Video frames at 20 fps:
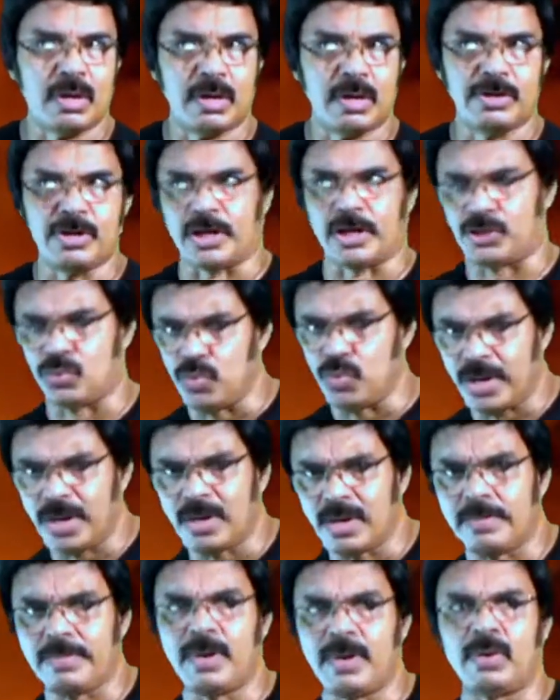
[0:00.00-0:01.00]
You are
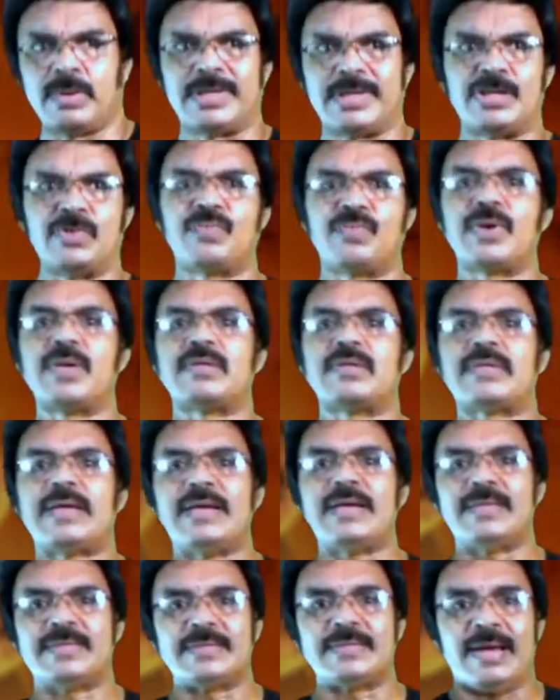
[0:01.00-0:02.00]
talking about different
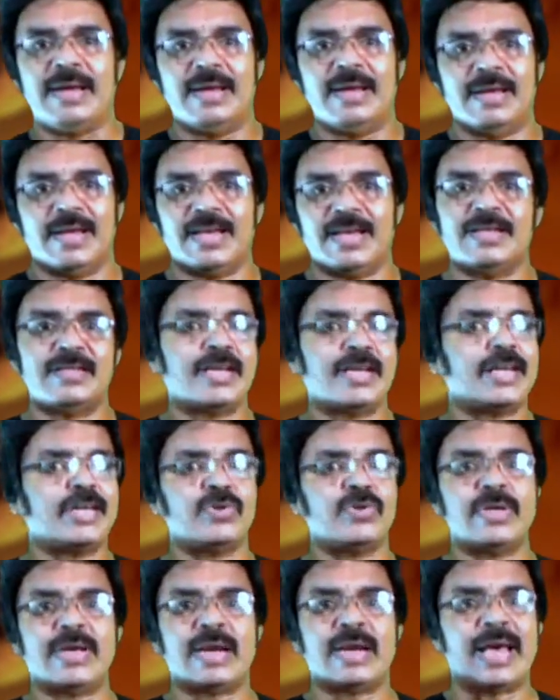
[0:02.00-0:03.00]
things in
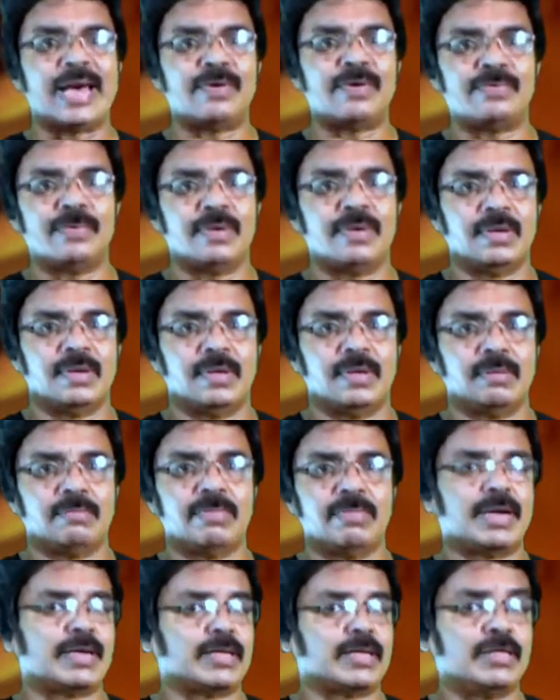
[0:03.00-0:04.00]
day-to-day life,
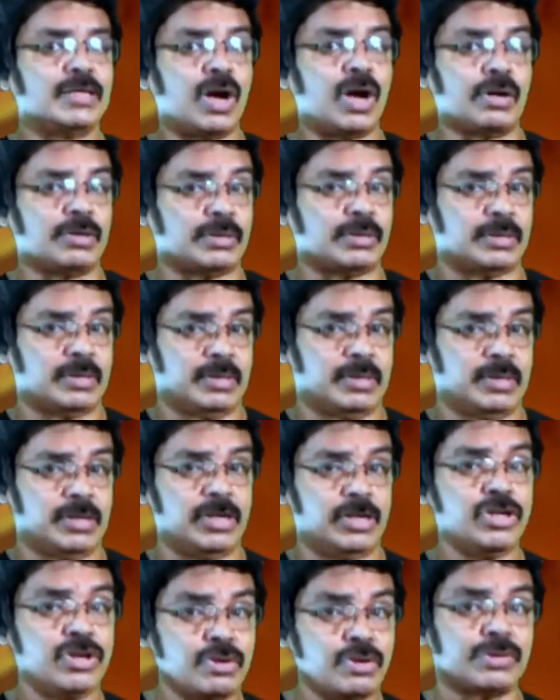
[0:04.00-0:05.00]
but not
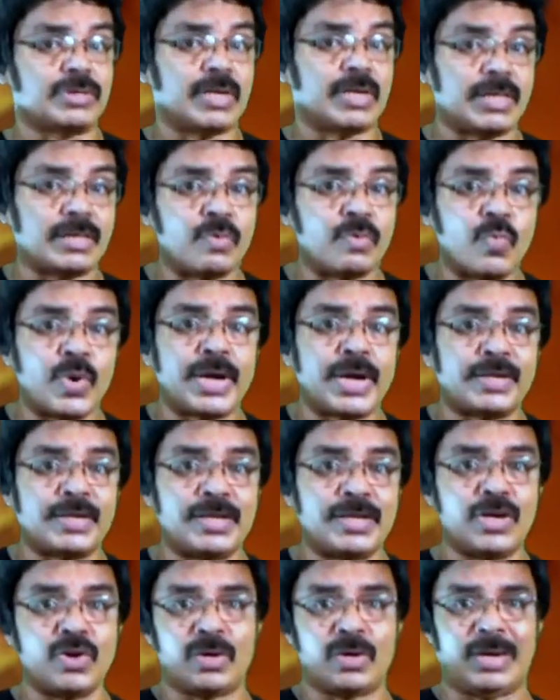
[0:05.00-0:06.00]
using the word
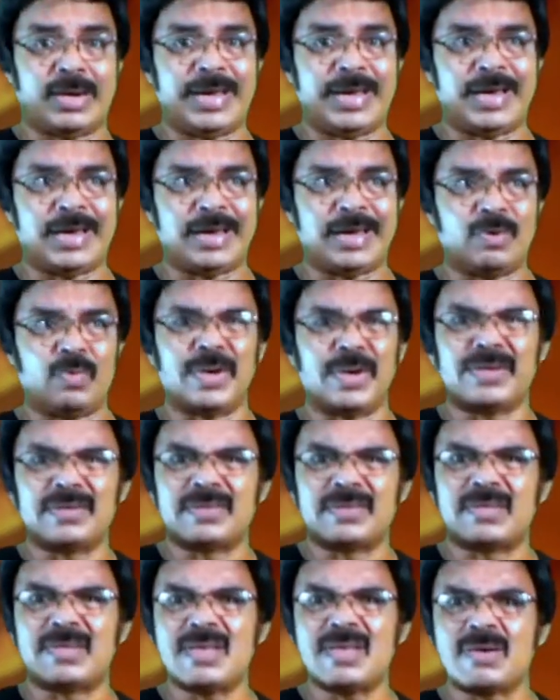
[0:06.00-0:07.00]
nuclear. What
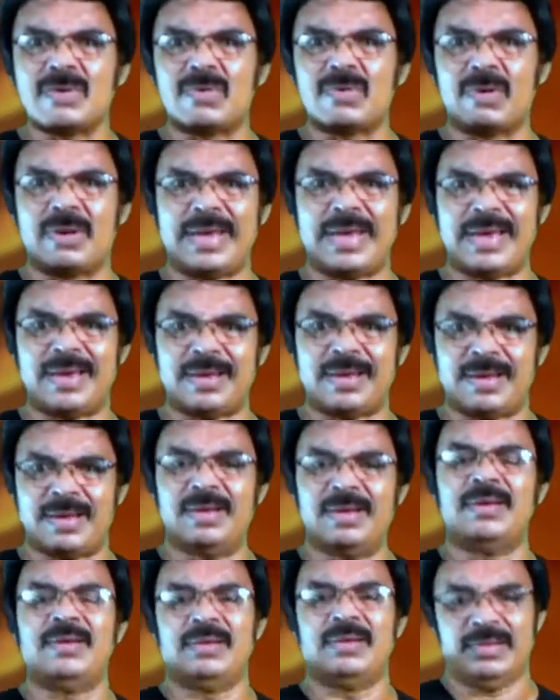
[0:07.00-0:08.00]
is nuclear?
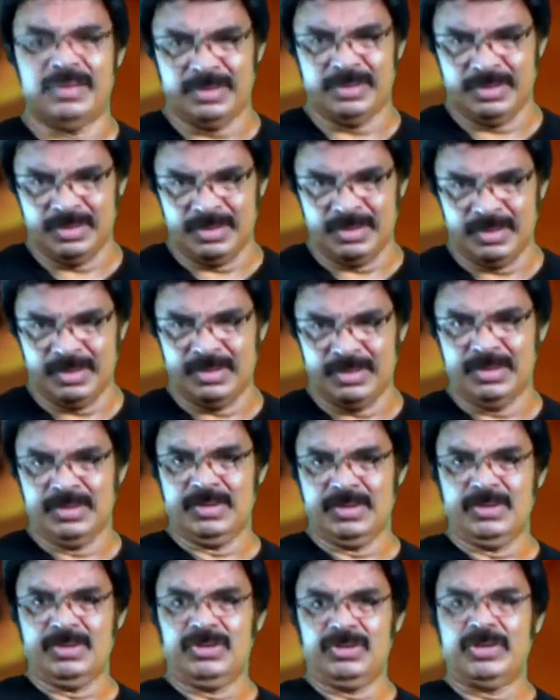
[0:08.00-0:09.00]

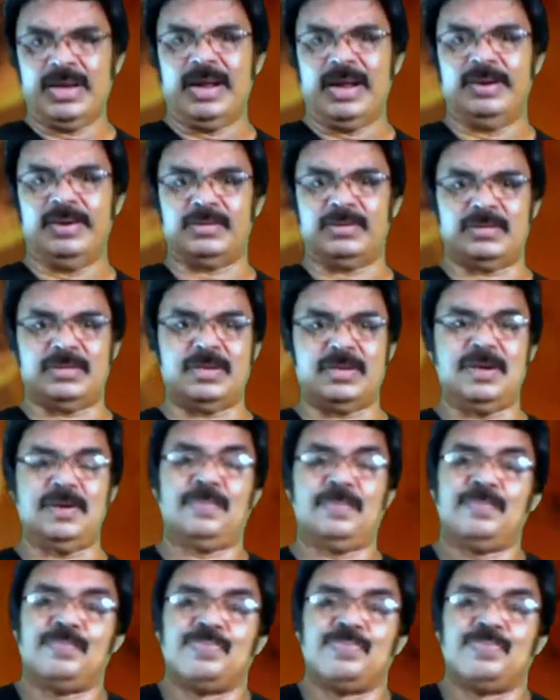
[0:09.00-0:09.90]
Shall you see?